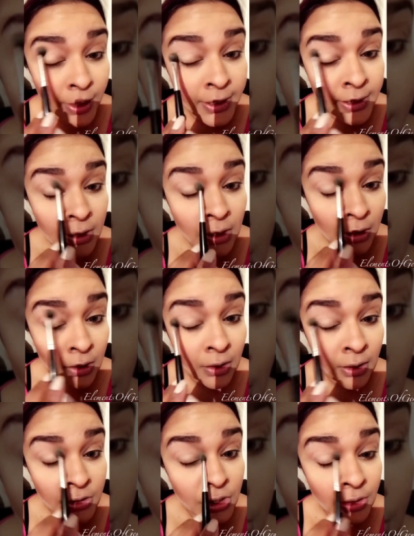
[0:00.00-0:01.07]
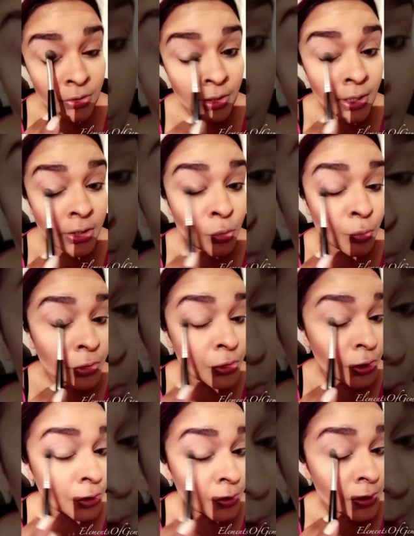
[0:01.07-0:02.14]
any colour eyeshadow that you want
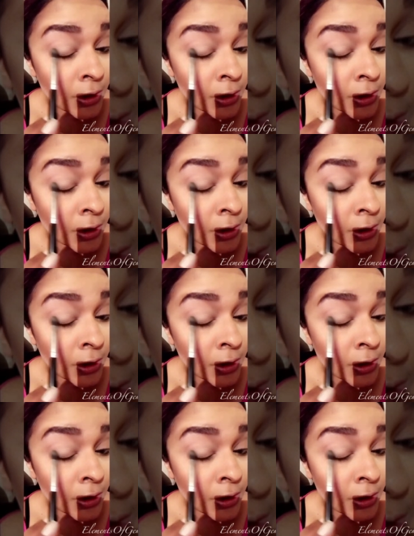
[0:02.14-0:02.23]
to use,